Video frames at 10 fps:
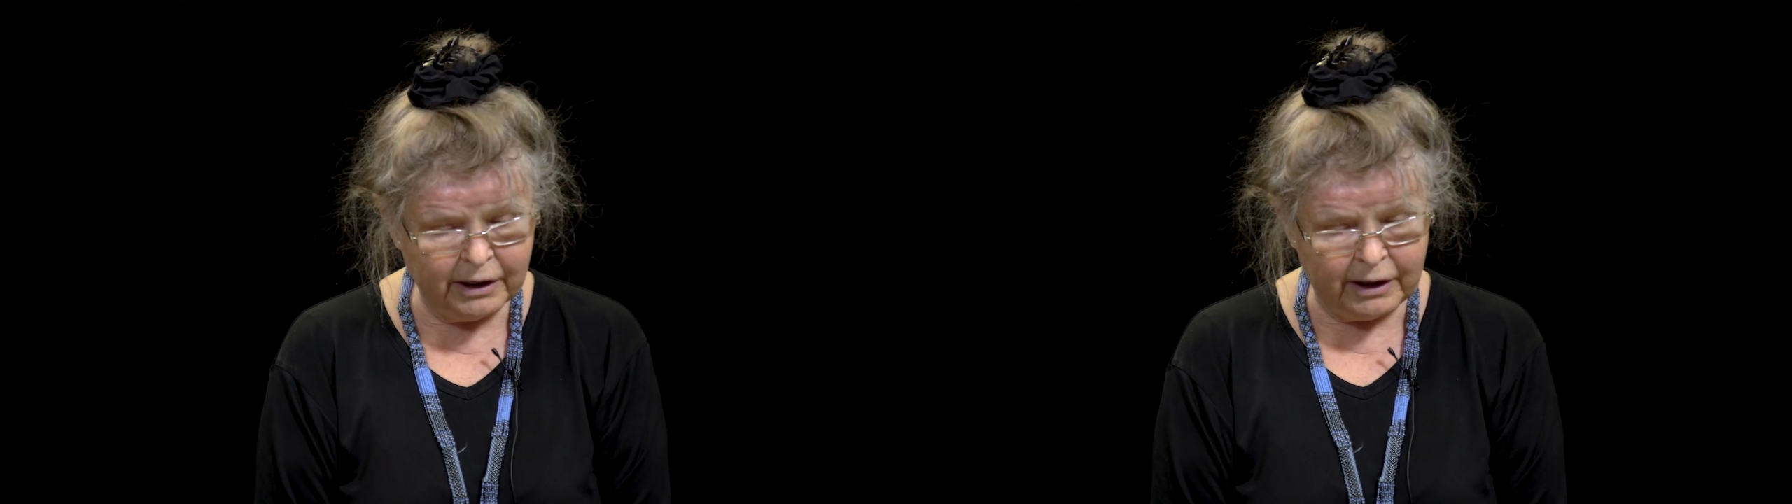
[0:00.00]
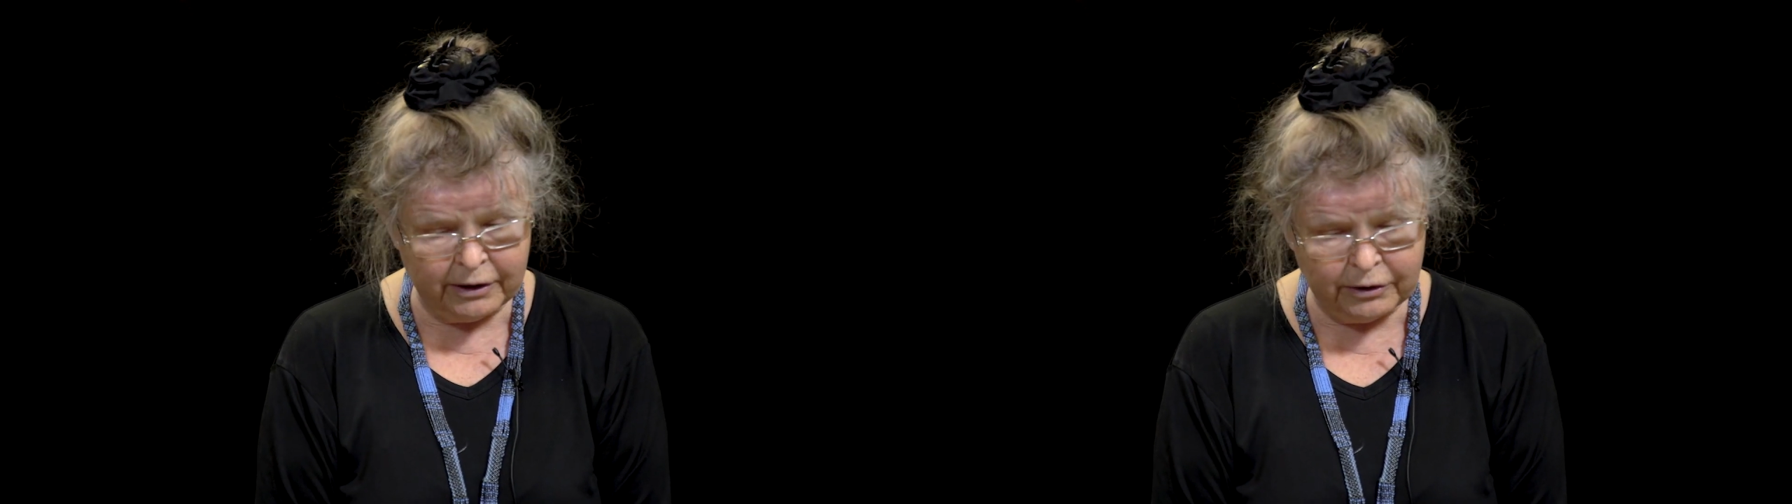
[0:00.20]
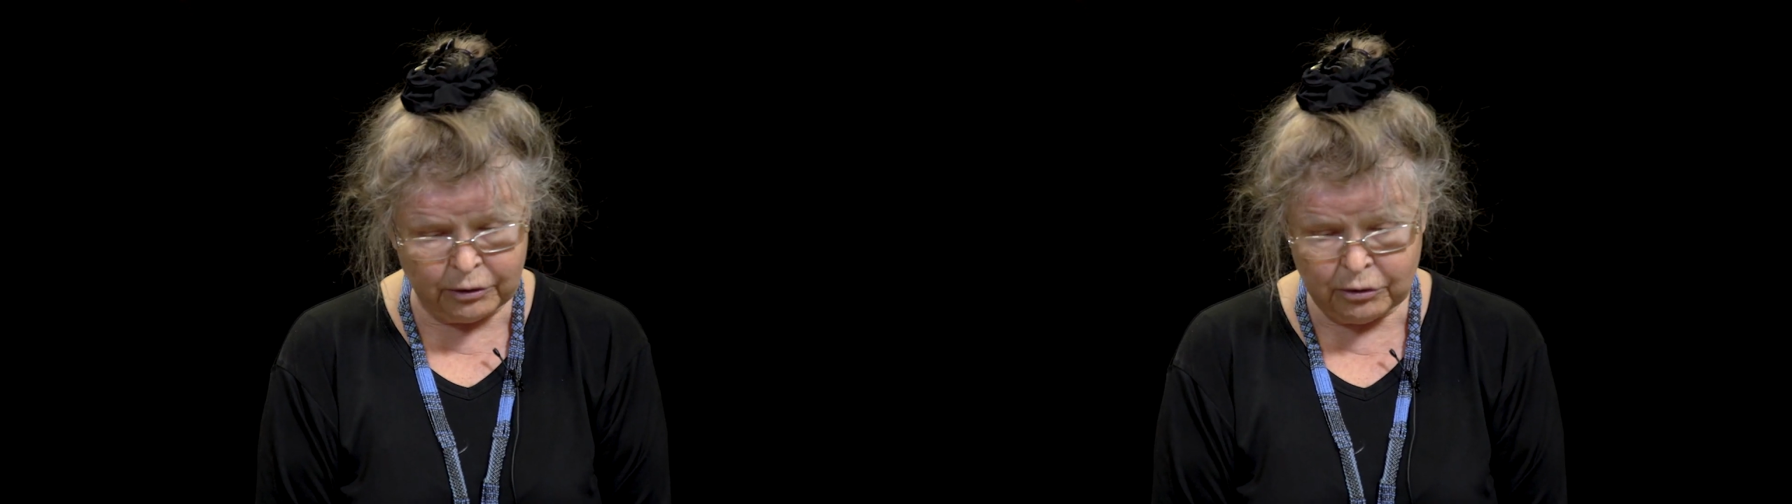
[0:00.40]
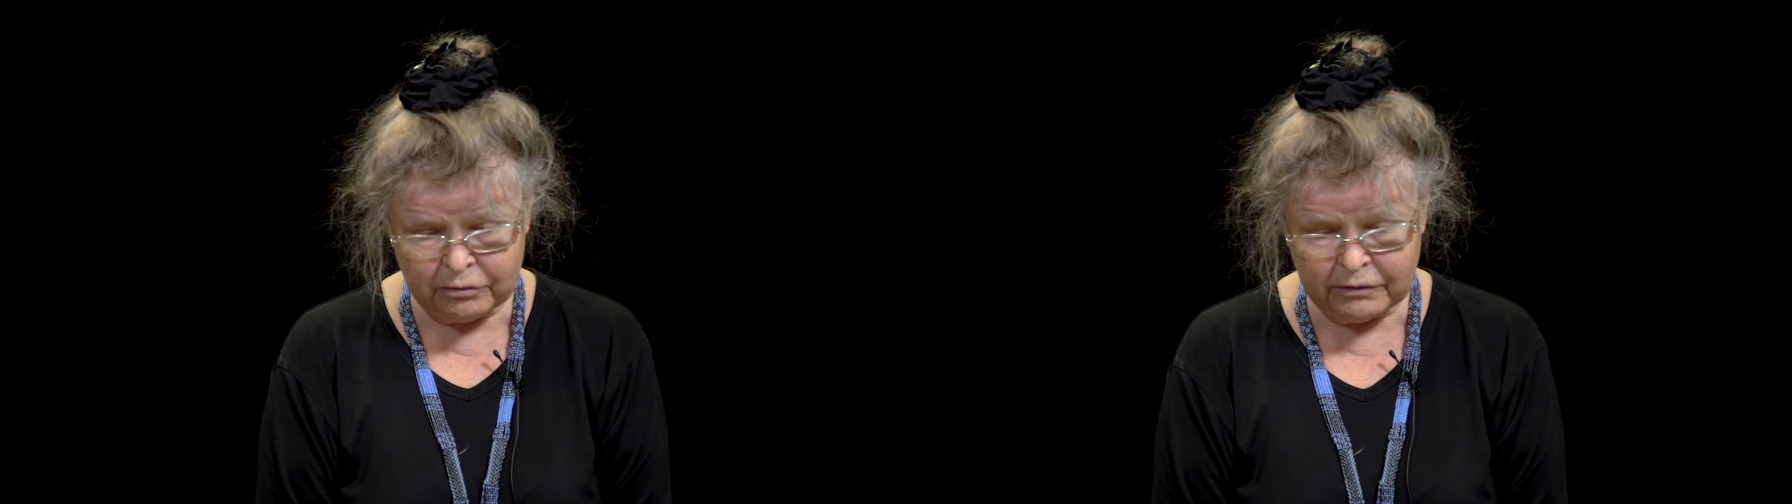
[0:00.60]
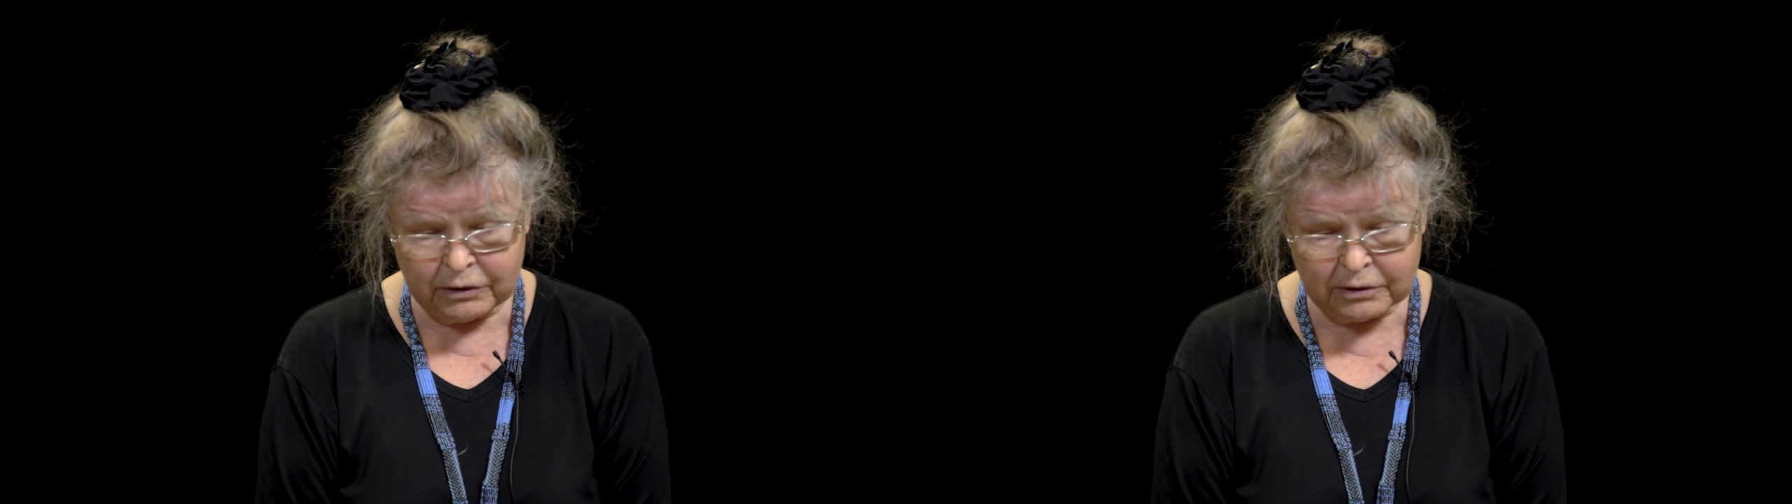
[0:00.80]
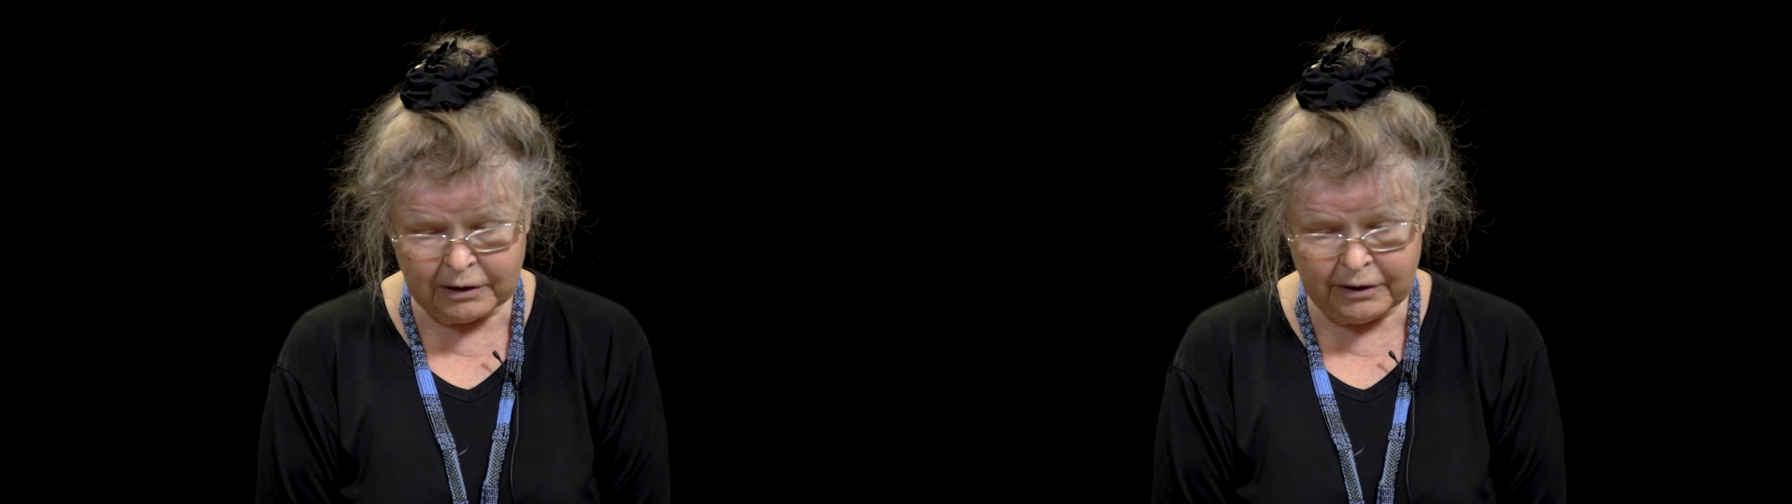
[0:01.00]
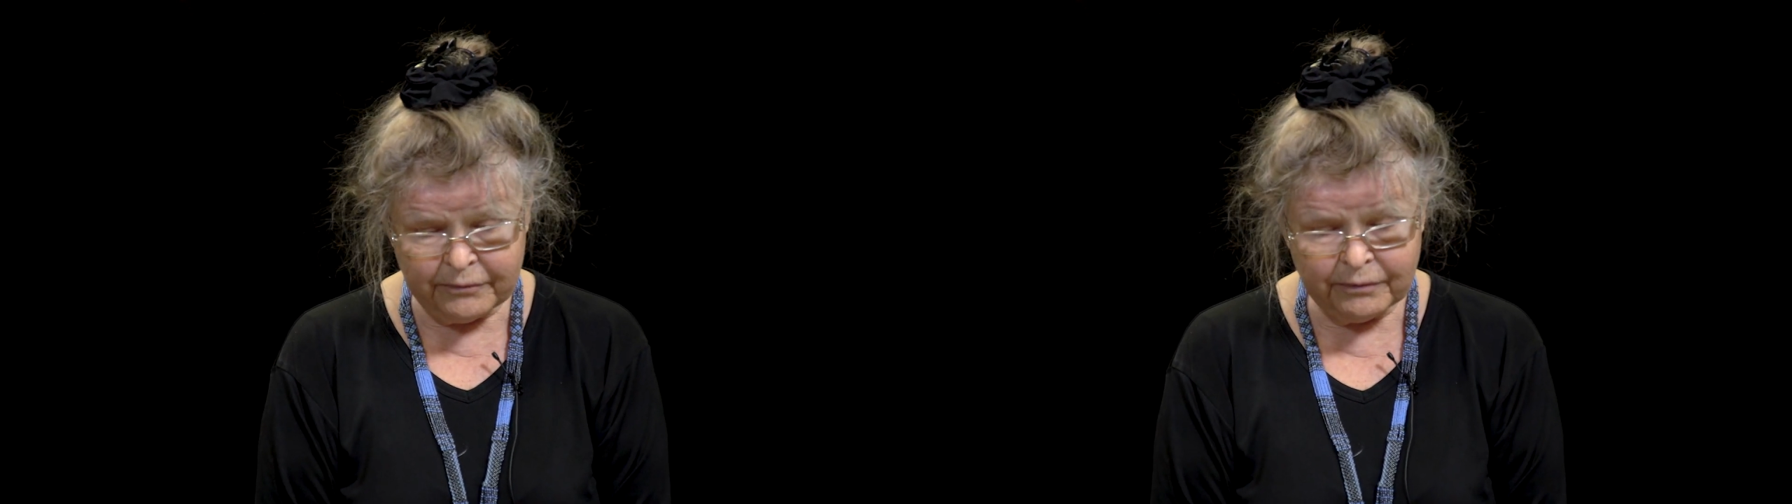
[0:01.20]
and overtly,